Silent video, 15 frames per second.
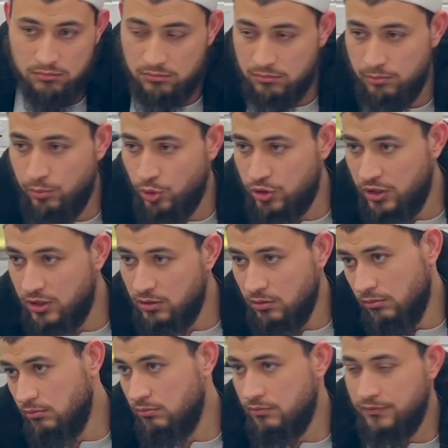
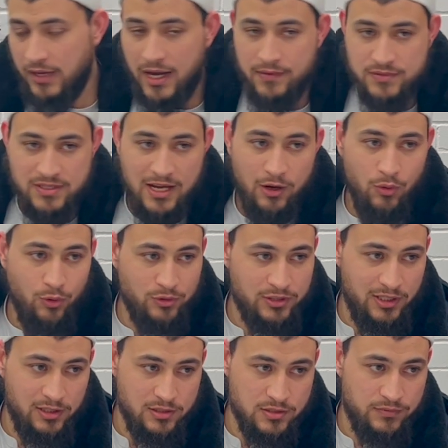booking 5-star
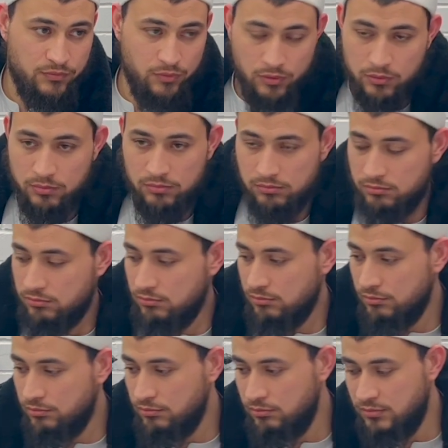hotels for
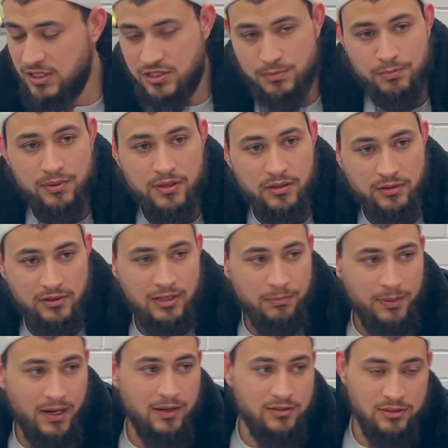this birthday
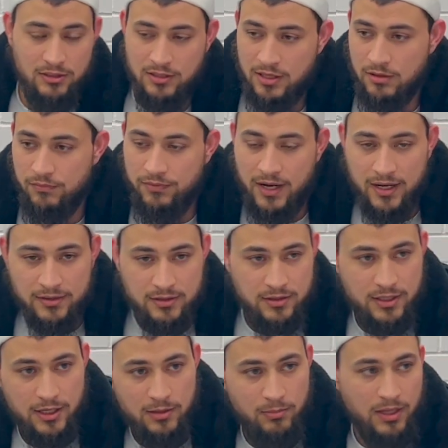party and Father
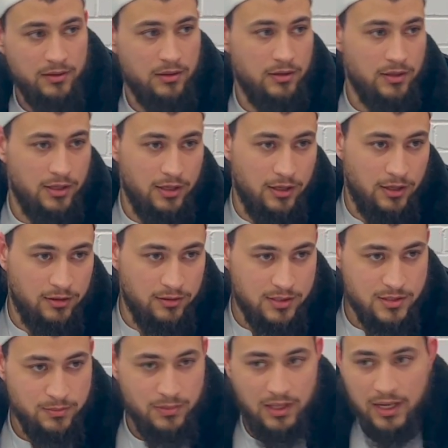Day and Mother Day and
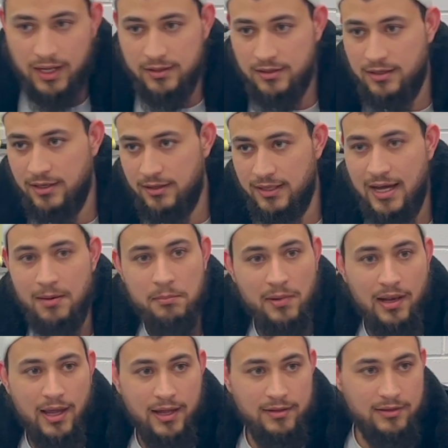this Milad Day and that
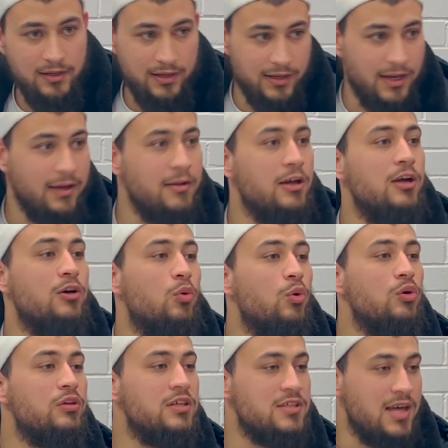Milad Day, yeah?
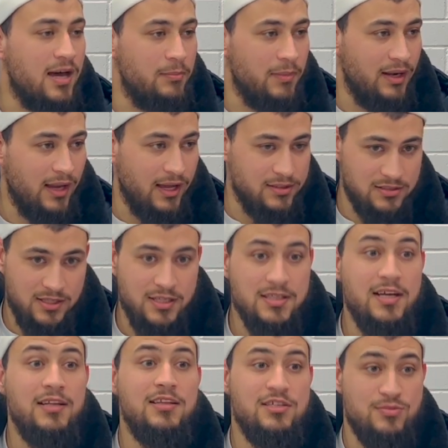All these are Milad's Day,
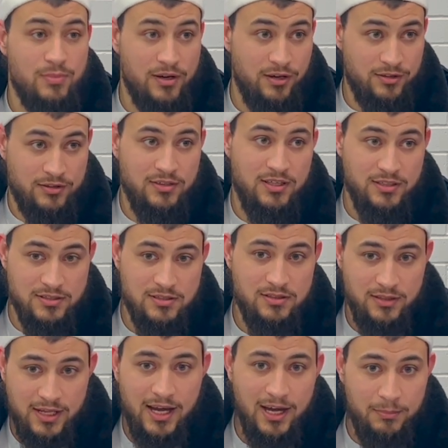yeah? These birthdays,
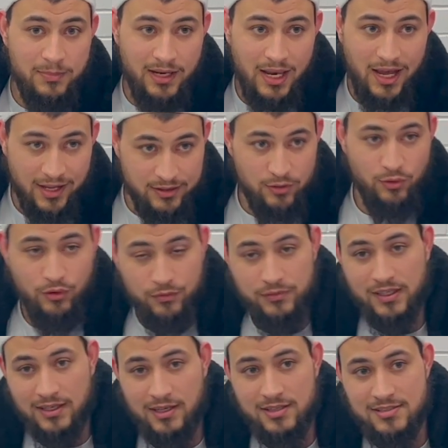they are Milad of
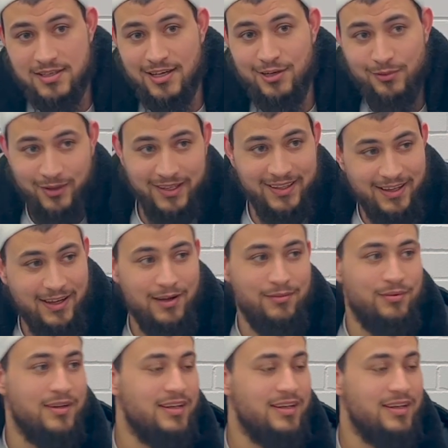the kids anyway. They have